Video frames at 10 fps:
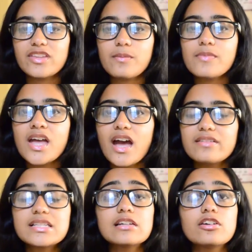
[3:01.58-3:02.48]
them.
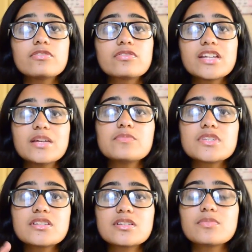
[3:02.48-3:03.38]
I've seen a lot of creams
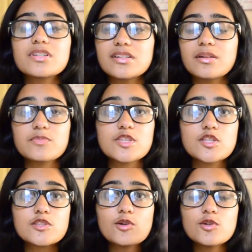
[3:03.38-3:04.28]
and shimmers, and I'm
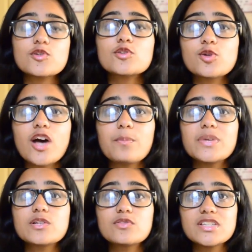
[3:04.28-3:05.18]
so
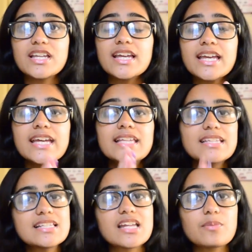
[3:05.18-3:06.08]
happy to see
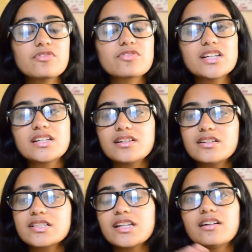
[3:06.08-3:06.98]
these type of
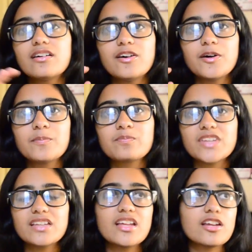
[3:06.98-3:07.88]
glitters.
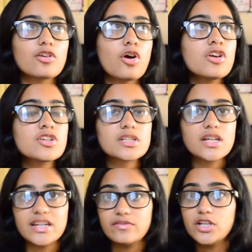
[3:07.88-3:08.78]
They're not
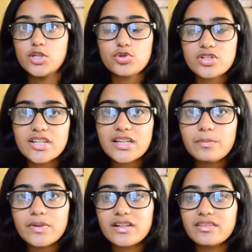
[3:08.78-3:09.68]
revolutionary,
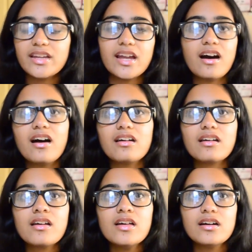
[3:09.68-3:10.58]
but they
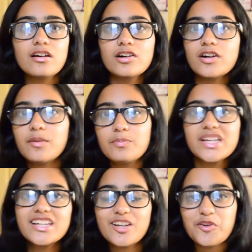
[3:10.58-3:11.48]
are a
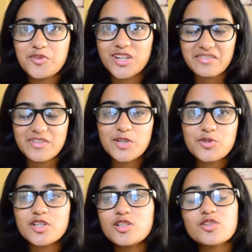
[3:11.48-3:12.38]
beginning of a
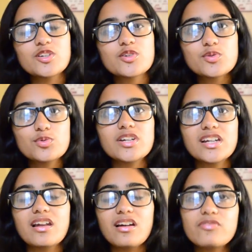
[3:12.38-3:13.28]
revolution, so I do
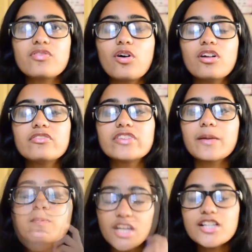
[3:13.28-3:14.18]
love all of
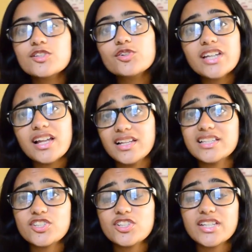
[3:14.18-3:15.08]
them. So yeah,
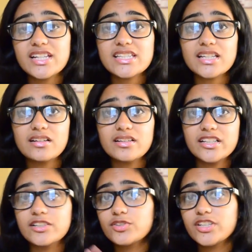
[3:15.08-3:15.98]
let's just get started
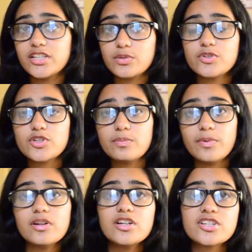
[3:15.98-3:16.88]
into the individual
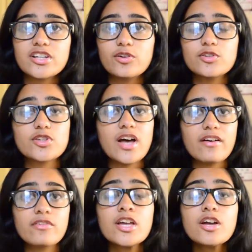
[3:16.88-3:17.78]
polish. I also
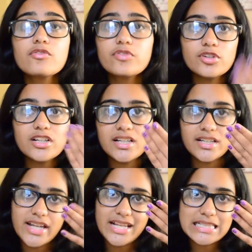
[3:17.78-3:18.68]
have full
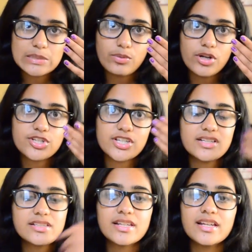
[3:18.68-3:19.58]
nail
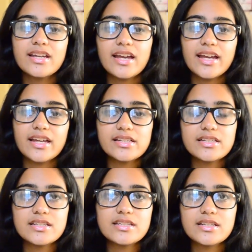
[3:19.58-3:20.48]
swatches,
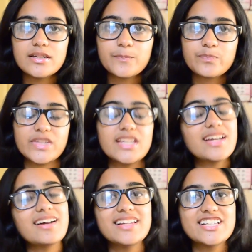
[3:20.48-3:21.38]
and
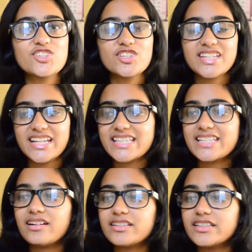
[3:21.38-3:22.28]
yeah, let's just get
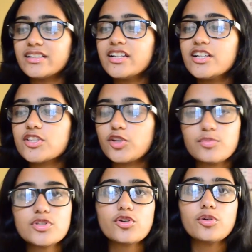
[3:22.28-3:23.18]
started. So I'm
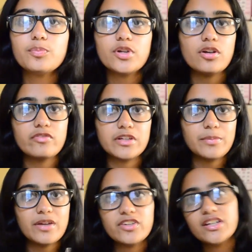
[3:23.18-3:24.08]
just gonna pull out one
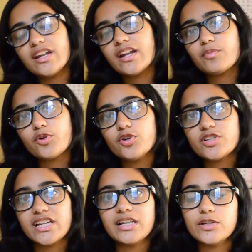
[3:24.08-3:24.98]
by one, and I'm gonna
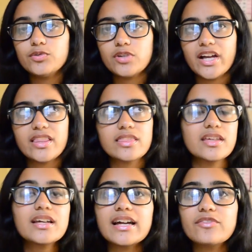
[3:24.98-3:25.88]
tell you, I
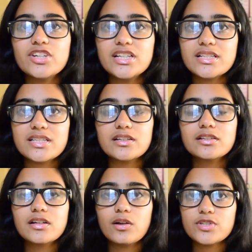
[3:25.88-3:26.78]
think I will
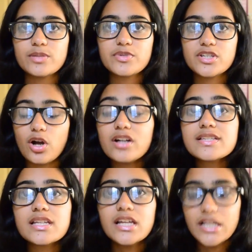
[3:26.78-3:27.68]
insert close-up shots.
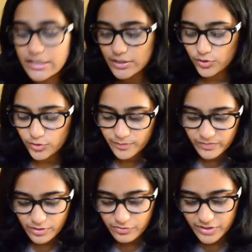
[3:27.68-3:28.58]
So
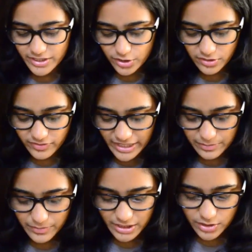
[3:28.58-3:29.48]
first off,
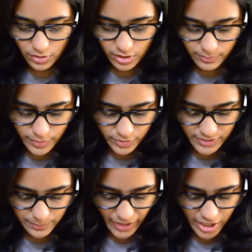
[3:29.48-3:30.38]
let me talk about the
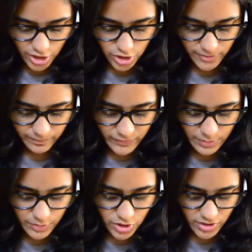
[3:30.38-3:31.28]
packaging. Let
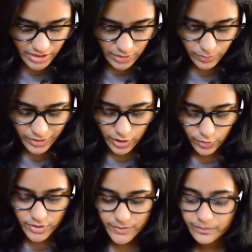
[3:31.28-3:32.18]
me just get one
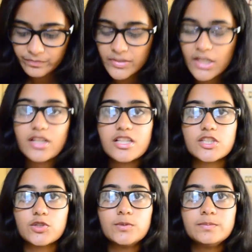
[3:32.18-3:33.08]
out.
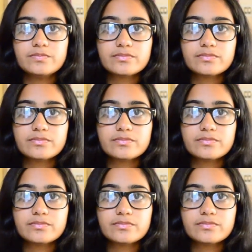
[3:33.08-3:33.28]
So